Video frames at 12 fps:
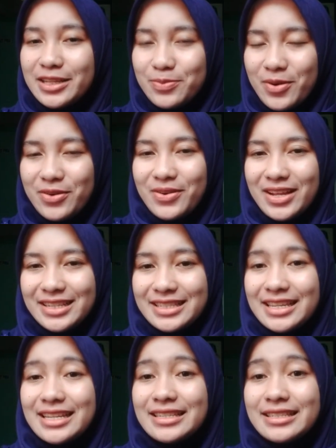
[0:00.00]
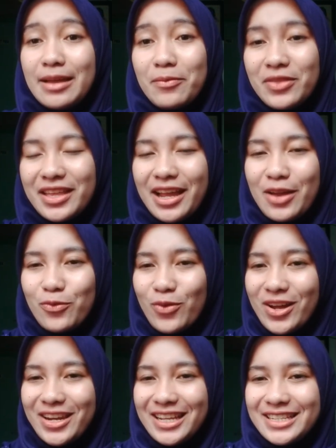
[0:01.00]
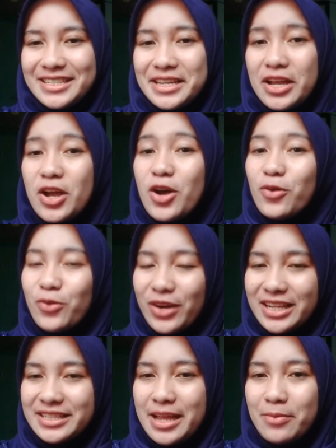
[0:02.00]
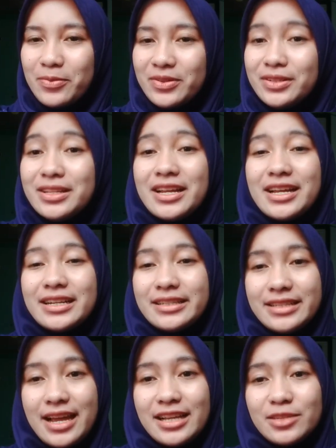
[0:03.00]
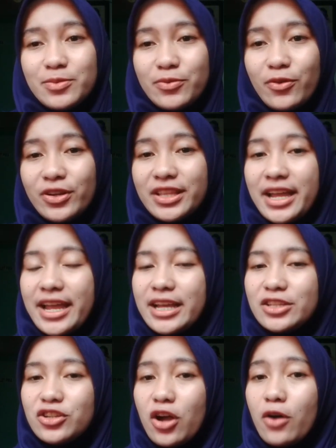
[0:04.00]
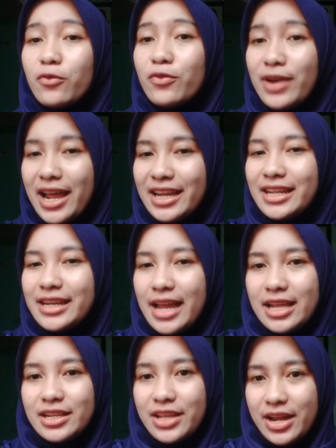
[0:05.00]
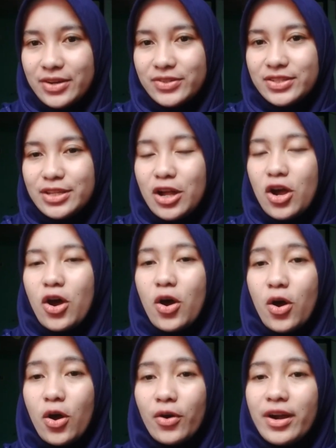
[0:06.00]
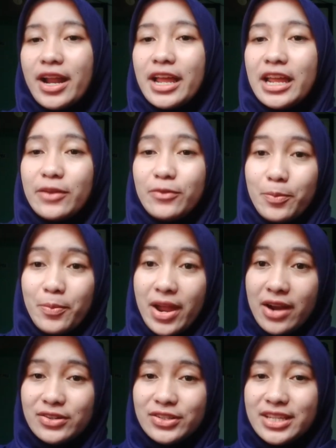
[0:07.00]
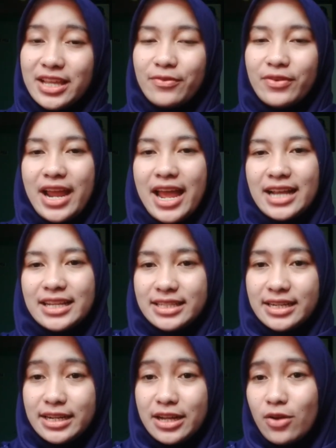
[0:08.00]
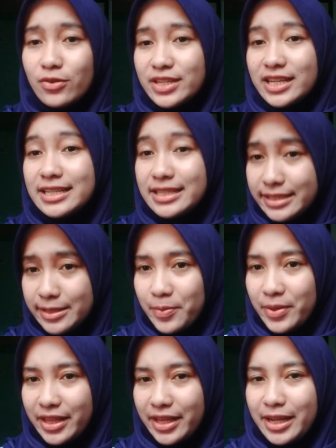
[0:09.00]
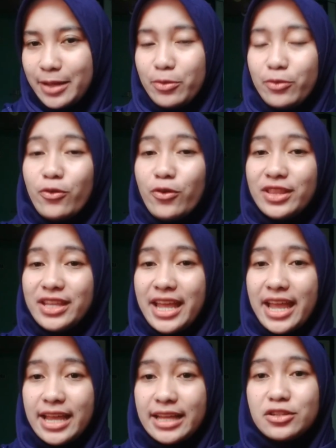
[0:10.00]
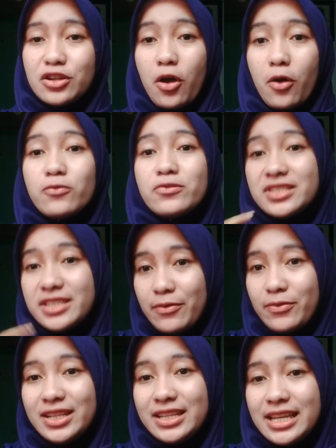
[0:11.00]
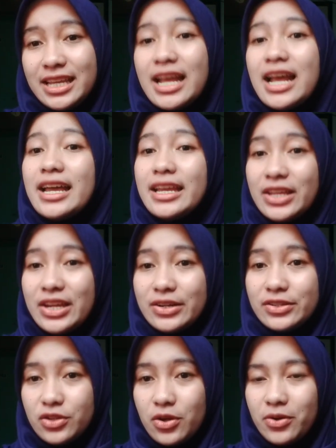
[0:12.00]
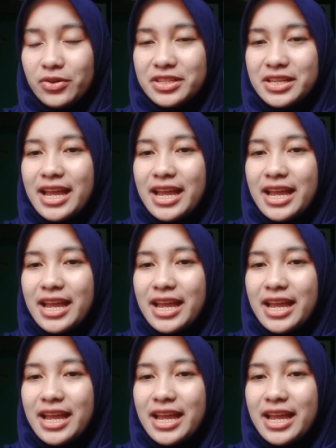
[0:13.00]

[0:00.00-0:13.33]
experience something unwanted, for example, dies before the age of 99 years, or if the parents have an accident causing disability before the age of 70 years old,